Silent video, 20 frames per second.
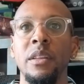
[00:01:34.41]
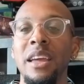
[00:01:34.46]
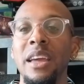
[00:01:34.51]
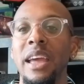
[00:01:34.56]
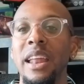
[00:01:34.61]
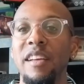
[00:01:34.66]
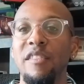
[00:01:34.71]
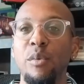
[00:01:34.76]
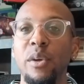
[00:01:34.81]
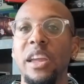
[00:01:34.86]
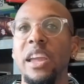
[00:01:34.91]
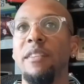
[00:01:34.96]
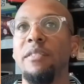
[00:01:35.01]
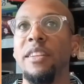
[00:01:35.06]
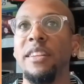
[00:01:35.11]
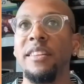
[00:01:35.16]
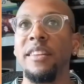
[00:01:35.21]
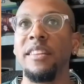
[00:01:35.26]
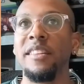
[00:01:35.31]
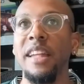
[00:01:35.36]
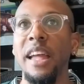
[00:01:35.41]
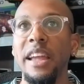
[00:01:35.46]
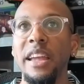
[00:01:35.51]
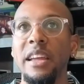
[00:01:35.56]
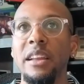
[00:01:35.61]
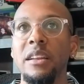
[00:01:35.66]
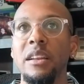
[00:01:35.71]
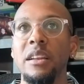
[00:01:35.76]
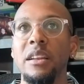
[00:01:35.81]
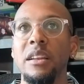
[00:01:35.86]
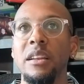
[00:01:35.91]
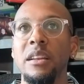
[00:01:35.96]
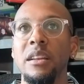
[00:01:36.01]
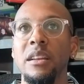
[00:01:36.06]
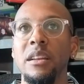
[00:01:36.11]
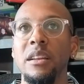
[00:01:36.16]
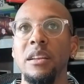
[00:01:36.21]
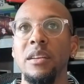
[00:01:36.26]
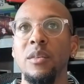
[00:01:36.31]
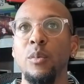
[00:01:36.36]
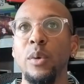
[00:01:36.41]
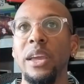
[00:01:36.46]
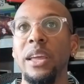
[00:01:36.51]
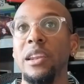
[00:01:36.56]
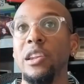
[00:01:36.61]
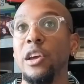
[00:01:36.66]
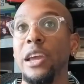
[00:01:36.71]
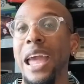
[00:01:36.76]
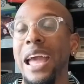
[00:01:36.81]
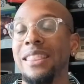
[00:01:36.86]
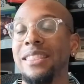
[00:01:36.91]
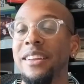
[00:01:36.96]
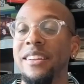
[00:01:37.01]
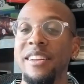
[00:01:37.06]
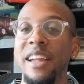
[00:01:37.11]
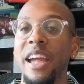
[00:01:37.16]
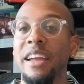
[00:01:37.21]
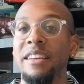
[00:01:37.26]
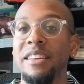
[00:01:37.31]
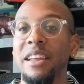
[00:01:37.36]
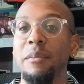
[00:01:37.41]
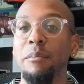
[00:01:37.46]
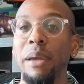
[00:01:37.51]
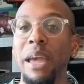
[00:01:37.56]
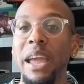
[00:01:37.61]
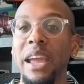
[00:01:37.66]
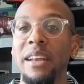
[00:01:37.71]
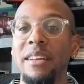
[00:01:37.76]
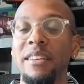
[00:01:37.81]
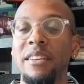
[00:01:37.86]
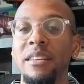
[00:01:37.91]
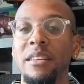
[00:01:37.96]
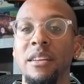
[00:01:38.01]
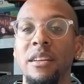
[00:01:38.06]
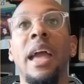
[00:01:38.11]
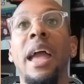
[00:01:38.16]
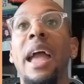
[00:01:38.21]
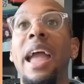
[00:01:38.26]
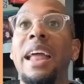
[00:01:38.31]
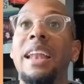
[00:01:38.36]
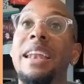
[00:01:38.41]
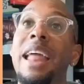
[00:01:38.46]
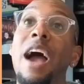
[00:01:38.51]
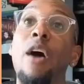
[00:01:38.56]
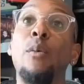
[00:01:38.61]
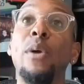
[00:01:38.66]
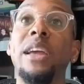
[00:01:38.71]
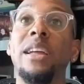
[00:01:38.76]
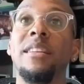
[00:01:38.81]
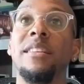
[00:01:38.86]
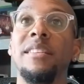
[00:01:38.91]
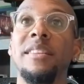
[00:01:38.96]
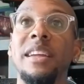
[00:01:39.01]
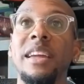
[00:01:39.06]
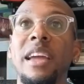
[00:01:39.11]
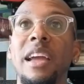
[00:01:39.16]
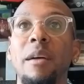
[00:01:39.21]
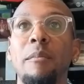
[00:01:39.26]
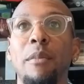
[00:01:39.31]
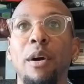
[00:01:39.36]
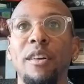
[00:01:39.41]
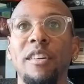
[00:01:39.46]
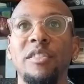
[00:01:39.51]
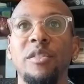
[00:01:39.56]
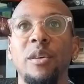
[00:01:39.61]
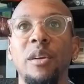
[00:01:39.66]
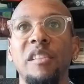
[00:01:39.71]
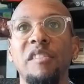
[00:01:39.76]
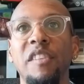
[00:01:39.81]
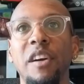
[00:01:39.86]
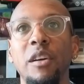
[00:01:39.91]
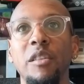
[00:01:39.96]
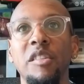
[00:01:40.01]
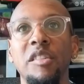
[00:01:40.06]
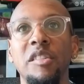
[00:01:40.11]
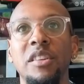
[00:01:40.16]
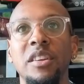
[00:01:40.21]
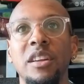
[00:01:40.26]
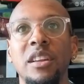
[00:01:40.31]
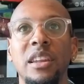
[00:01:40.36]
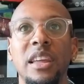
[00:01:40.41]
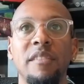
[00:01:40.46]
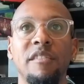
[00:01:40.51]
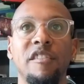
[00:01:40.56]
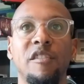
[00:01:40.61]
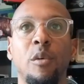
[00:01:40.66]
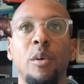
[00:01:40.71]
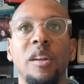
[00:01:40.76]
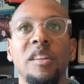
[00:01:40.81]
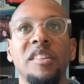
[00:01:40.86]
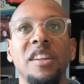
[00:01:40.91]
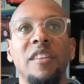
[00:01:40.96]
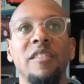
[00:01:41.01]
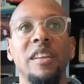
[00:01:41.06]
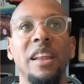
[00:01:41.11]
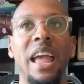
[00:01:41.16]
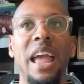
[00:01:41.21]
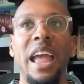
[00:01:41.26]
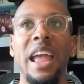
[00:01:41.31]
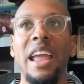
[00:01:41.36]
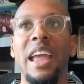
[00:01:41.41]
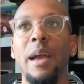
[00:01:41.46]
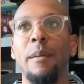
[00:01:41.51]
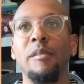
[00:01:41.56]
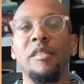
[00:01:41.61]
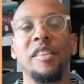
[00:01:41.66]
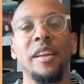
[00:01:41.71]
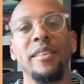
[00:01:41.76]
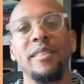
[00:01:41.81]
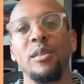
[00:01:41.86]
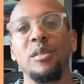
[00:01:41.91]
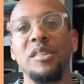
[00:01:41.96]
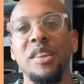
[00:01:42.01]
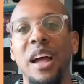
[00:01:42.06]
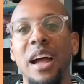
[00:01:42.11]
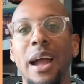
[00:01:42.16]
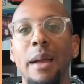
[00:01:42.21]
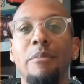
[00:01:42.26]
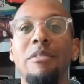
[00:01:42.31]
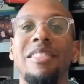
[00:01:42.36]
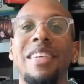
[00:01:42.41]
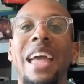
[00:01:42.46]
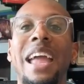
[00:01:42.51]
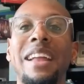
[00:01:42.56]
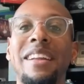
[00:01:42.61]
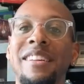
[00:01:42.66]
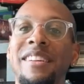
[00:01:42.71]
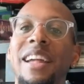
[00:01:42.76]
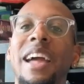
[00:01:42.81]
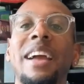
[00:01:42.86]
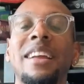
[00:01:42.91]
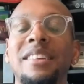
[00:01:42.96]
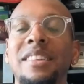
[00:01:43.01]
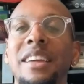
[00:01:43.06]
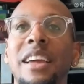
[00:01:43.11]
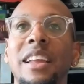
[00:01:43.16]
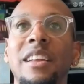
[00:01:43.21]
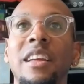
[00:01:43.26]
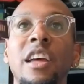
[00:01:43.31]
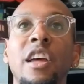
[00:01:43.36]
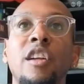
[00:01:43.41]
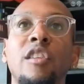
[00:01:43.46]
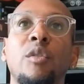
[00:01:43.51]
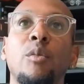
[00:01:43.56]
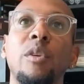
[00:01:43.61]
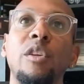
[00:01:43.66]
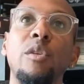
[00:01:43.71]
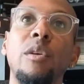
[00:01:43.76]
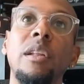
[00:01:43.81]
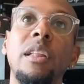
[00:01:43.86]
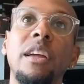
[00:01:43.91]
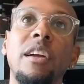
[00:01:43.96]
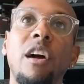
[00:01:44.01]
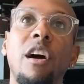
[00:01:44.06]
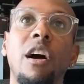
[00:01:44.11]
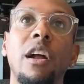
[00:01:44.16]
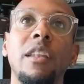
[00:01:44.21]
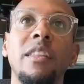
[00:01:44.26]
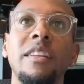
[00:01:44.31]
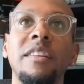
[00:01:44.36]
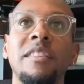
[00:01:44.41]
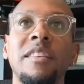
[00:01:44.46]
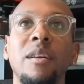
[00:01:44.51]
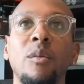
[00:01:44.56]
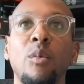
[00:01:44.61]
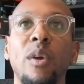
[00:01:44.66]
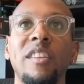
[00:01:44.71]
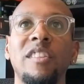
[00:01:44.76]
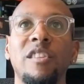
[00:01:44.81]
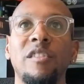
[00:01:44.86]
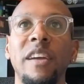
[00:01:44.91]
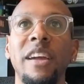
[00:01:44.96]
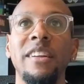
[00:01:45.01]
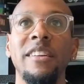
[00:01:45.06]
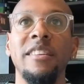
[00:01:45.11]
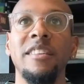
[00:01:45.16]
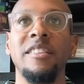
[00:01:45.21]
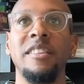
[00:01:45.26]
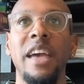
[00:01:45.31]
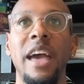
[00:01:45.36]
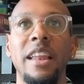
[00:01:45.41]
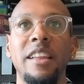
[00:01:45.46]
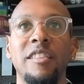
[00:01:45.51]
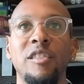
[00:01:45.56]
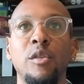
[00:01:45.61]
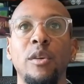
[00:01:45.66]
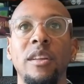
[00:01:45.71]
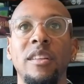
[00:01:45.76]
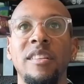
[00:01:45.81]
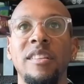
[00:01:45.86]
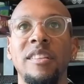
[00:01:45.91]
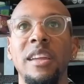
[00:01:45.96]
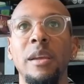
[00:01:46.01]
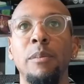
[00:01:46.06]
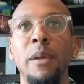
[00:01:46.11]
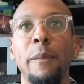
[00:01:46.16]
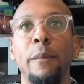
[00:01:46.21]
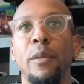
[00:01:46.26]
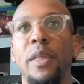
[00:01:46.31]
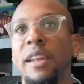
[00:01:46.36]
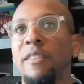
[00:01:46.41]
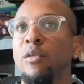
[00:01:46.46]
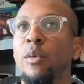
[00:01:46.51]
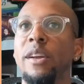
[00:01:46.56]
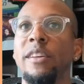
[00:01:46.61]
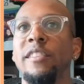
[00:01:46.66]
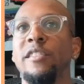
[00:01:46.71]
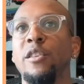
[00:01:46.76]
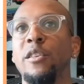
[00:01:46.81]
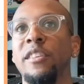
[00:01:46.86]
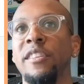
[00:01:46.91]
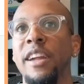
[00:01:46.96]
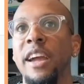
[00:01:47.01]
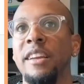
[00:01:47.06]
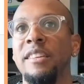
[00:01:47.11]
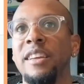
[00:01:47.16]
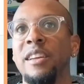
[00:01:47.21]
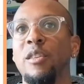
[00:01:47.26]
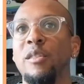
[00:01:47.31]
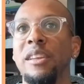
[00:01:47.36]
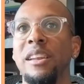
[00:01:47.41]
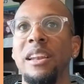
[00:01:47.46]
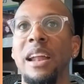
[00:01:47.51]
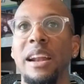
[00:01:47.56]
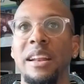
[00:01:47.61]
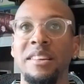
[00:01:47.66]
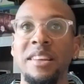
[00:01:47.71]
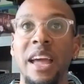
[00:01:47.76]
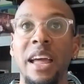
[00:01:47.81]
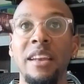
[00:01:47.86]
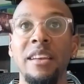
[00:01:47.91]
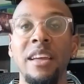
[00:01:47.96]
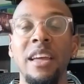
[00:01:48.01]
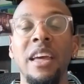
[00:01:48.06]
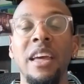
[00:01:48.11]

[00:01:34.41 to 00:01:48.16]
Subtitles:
And if we give this a second, we can look at the checked in page. And now we can see March 31st, 11:47 a.m. Central Time, they checked in. So when you click on this reservation status, you can see people that have registered, checked in, or did not attend.